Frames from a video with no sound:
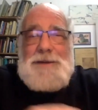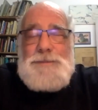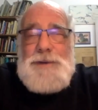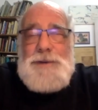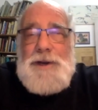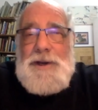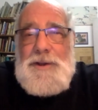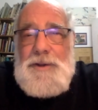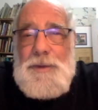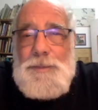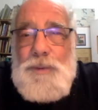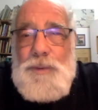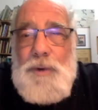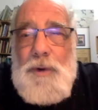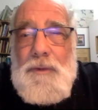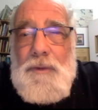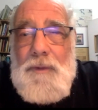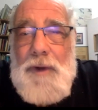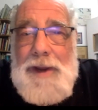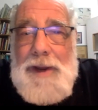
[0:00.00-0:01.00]
a political
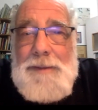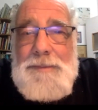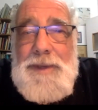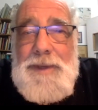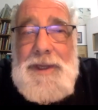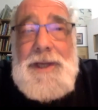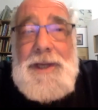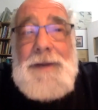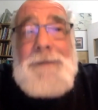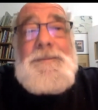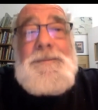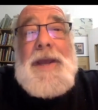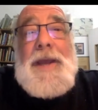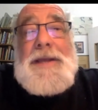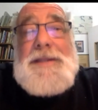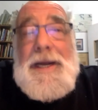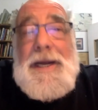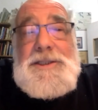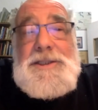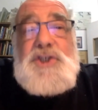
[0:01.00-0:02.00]
program, and
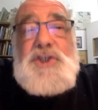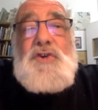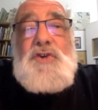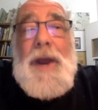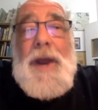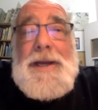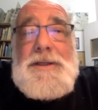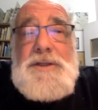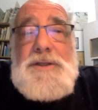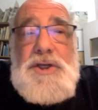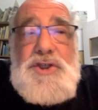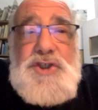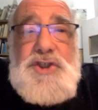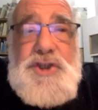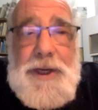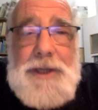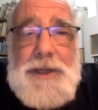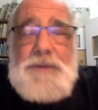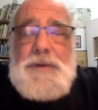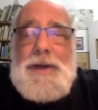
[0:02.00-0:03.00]
that's trying to
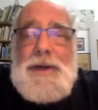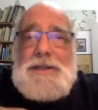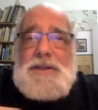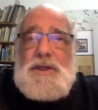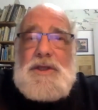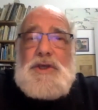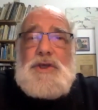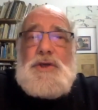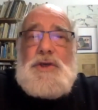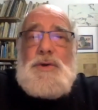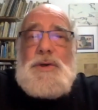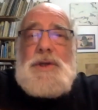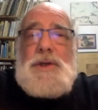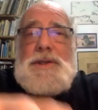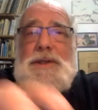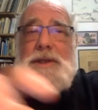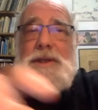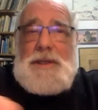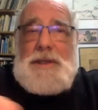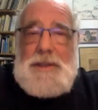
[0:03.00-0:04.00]
generate the
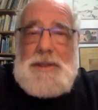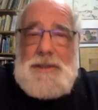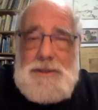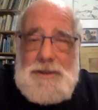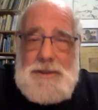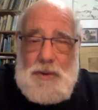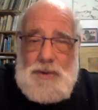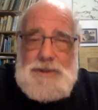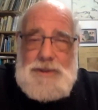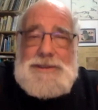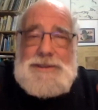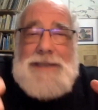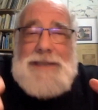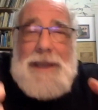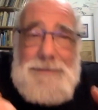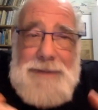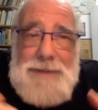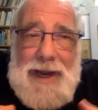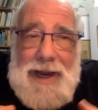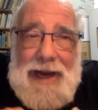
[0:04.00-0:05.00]
unity or
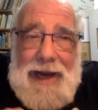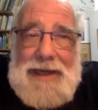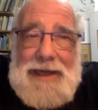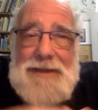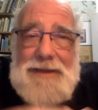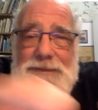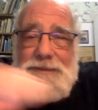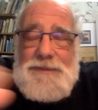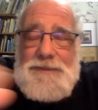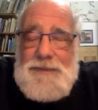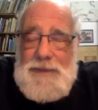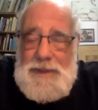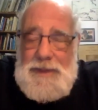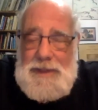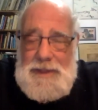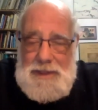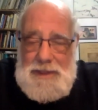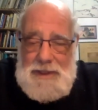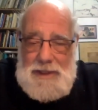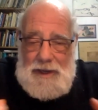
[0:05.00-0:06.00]
some kind of
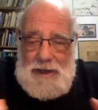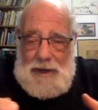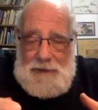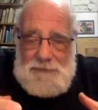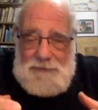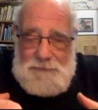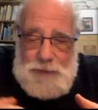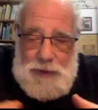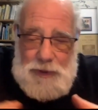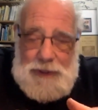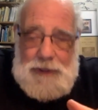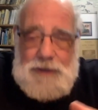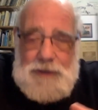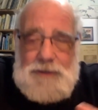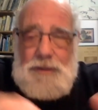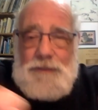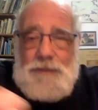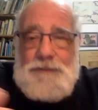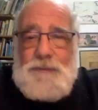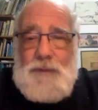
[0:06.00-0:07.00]

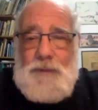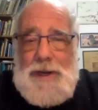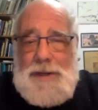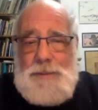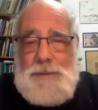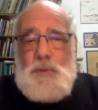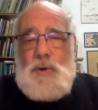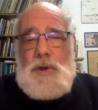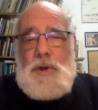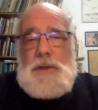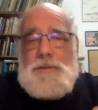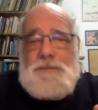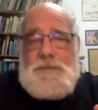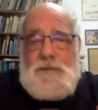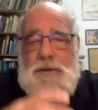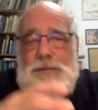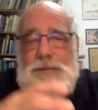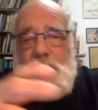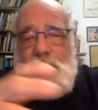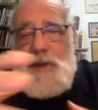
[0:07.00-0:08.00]
political framework of
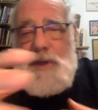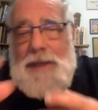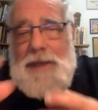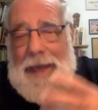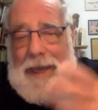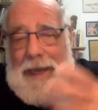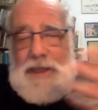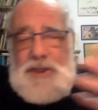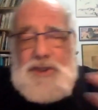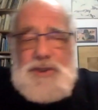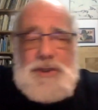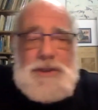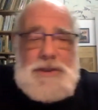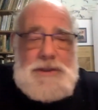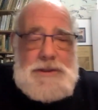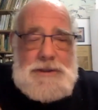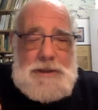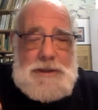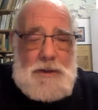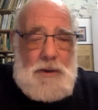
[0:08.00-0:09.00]
communication
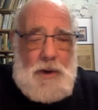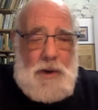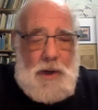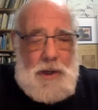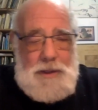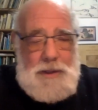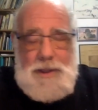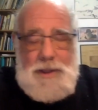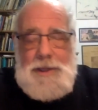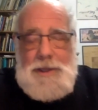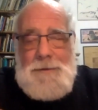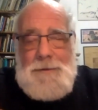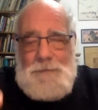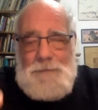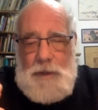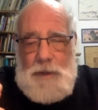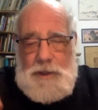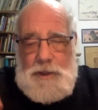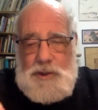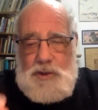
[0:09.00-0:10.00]
and so on
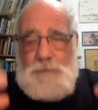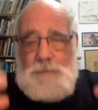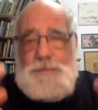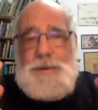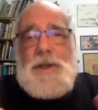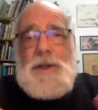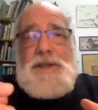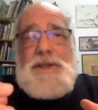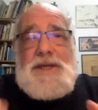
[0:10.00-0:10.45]
to build